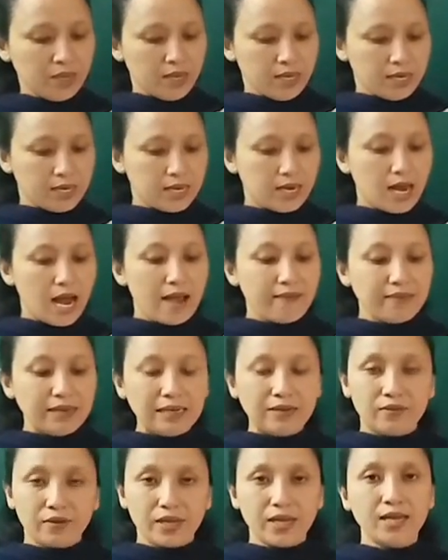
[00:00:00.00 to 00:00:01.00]
Here I
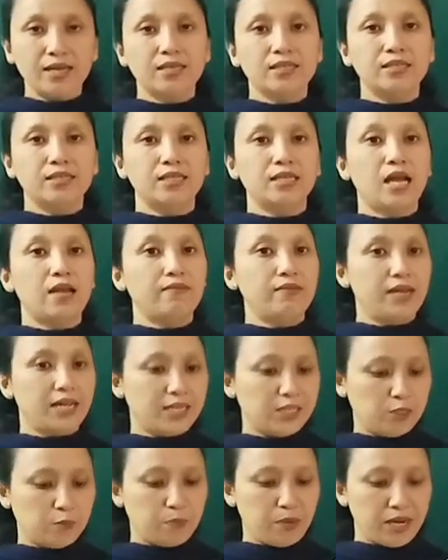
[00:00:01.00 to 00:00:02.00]
will read and then I will
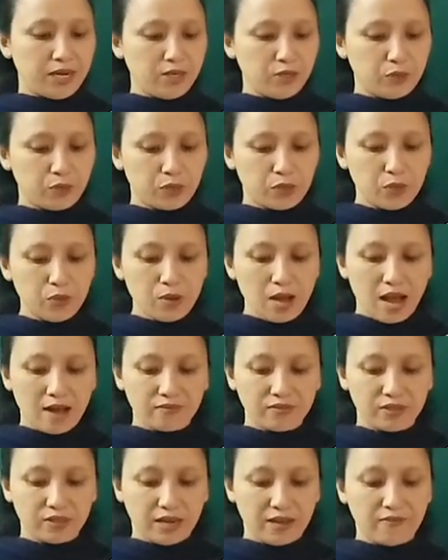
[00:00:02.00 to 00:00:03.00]
explain to you
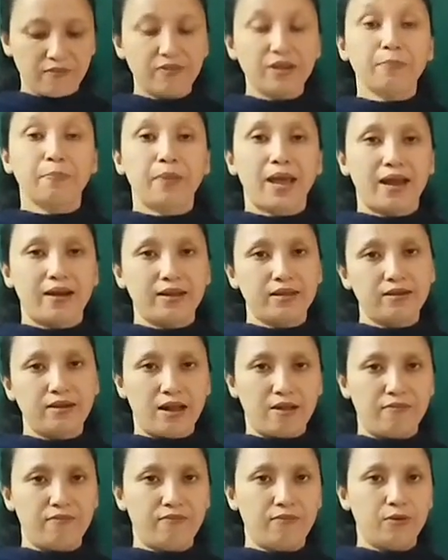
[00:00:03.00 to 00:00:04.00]
after every
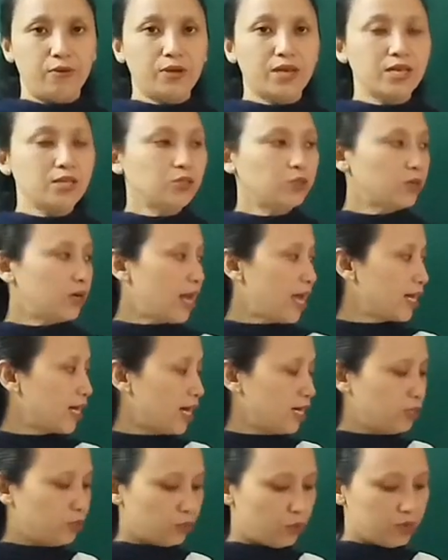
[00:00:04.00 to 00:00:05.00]
paragraph. Okay, so like
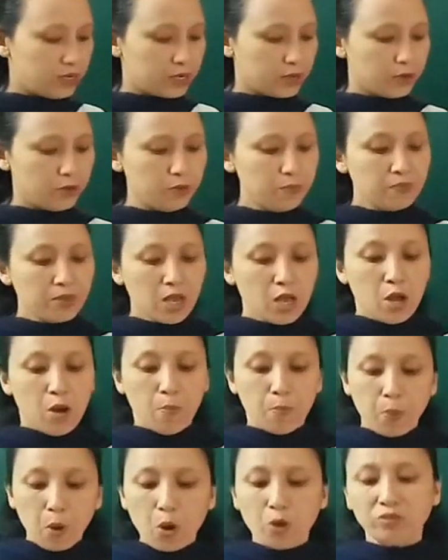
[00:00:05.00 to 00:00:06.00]
I told you,
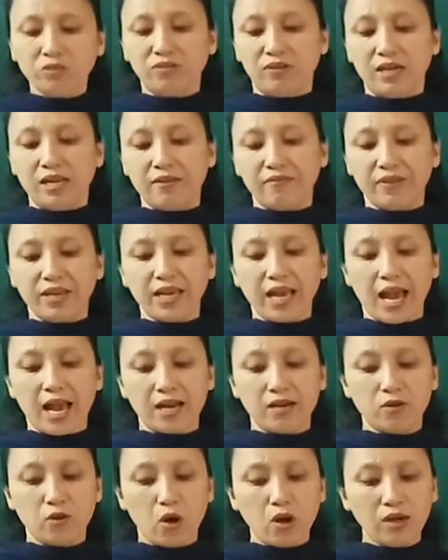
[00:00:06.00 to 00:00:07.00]
both living
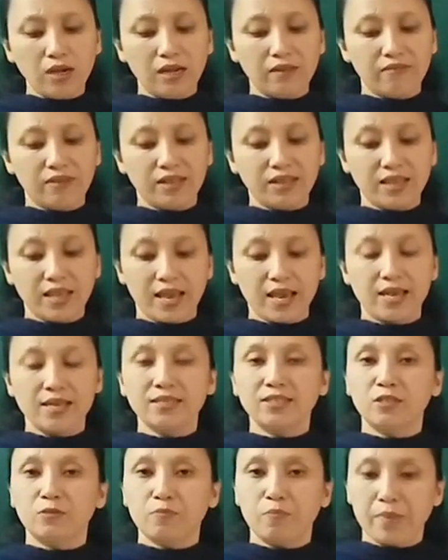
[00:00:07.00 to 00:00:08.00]
and non-living
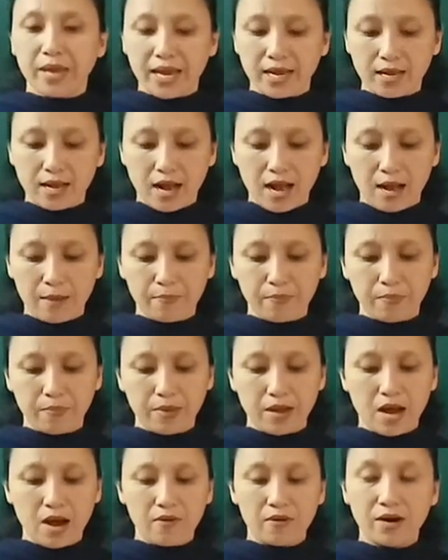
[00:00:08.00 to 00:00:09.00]
things make up
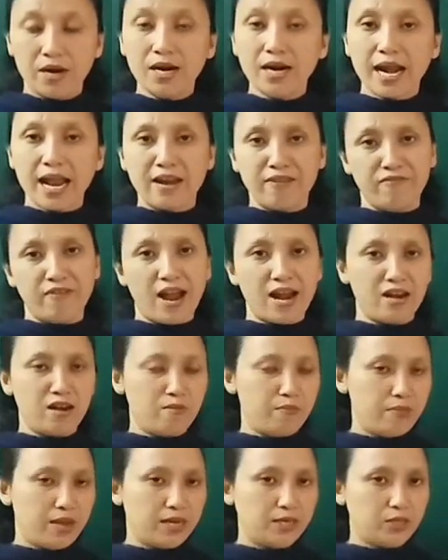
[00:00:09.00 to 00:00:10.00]
our
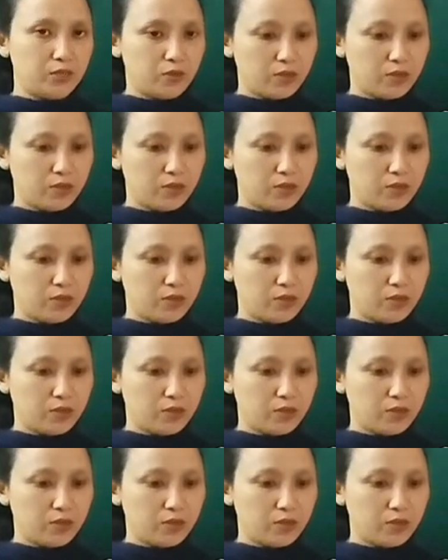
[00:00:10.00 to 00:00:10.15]
environment.